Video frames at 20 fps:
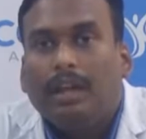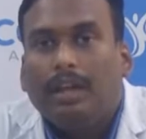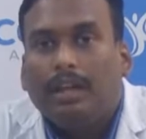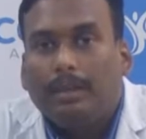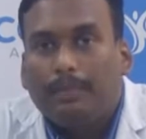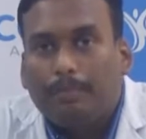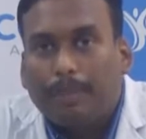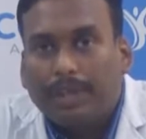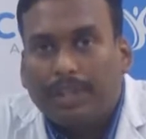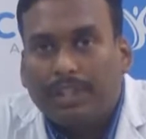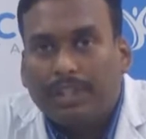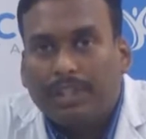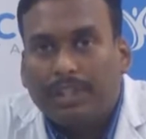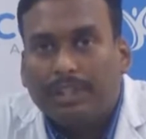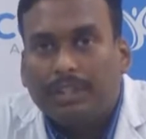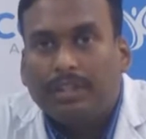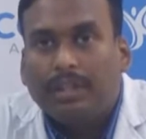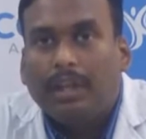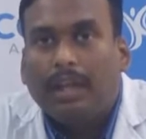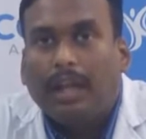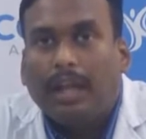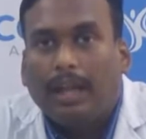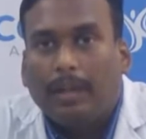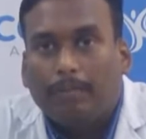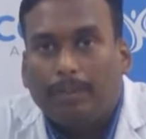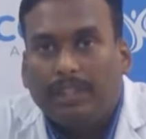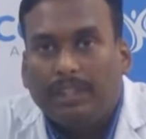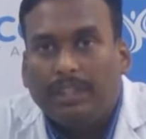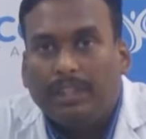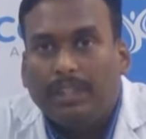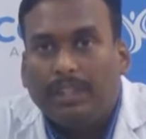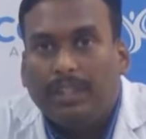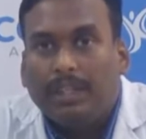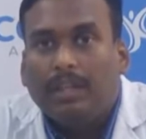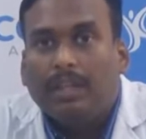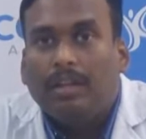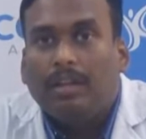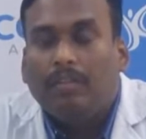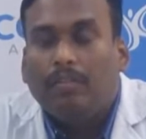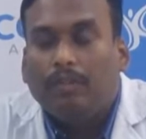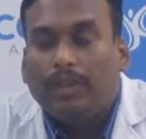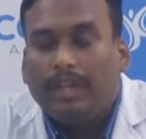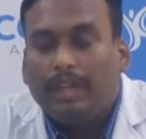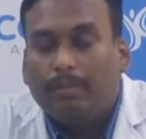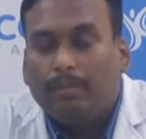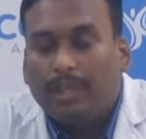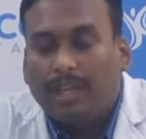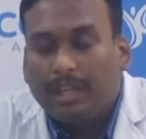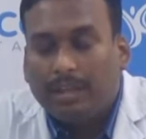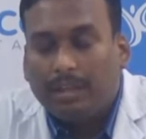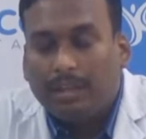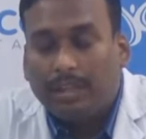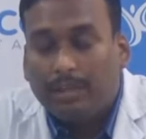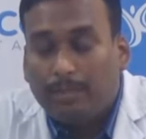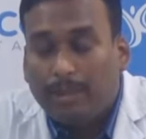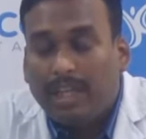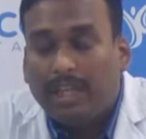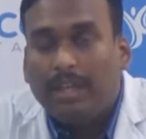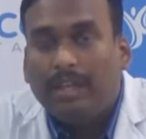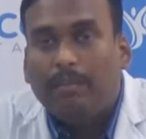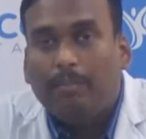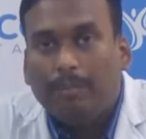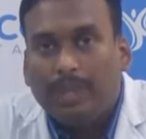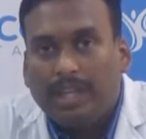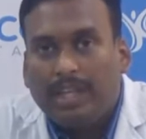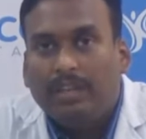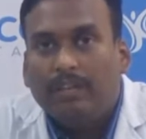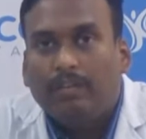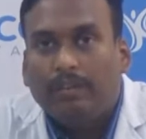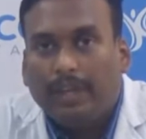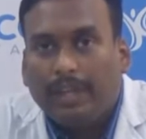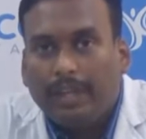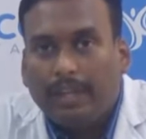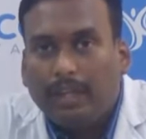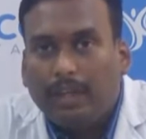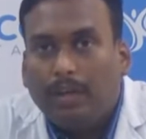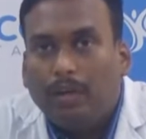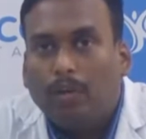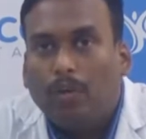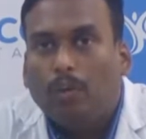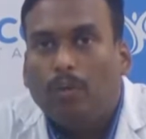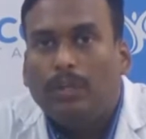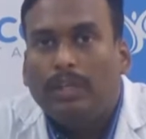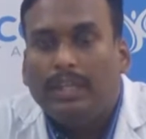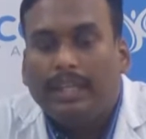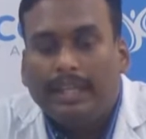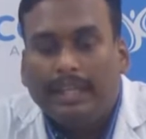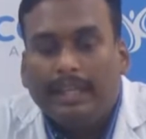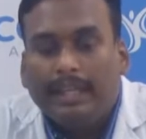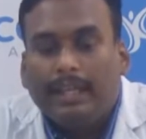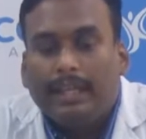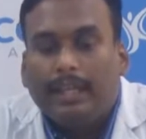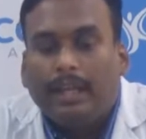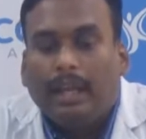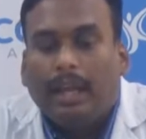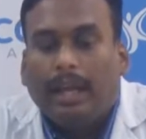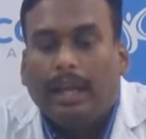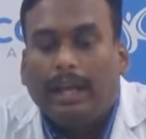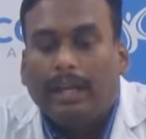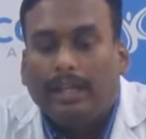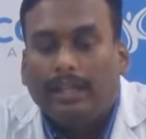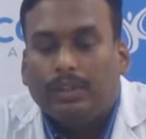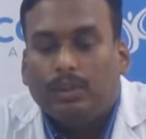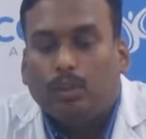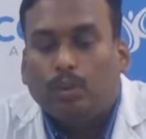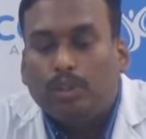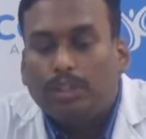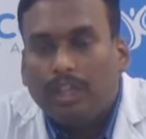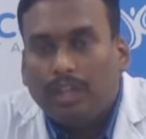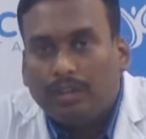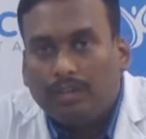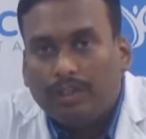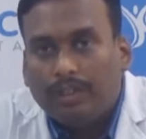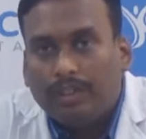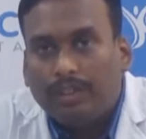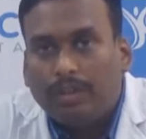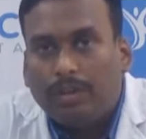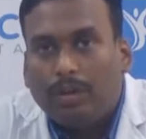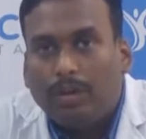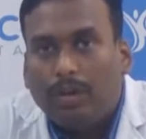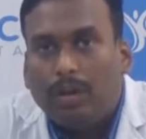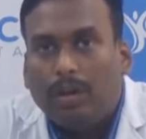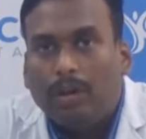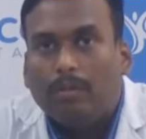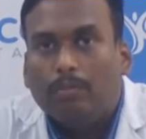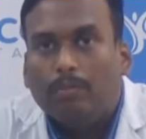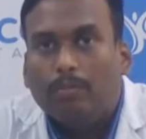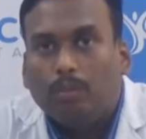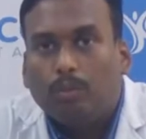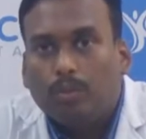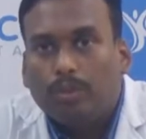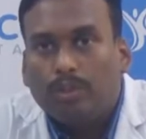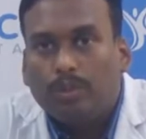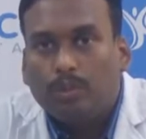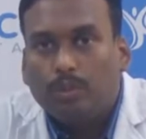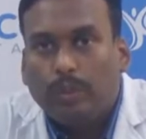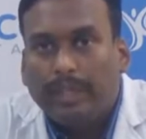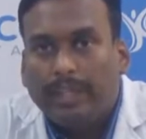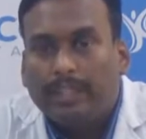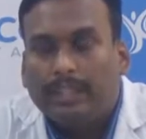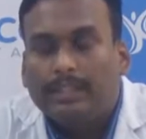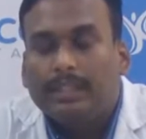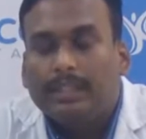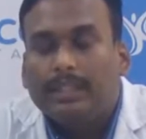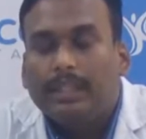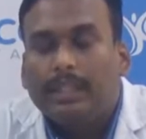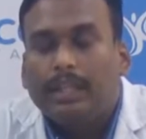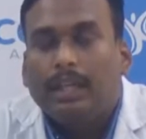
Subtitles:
depression, apathy, being very lonely, and social withdrawal, mood swings,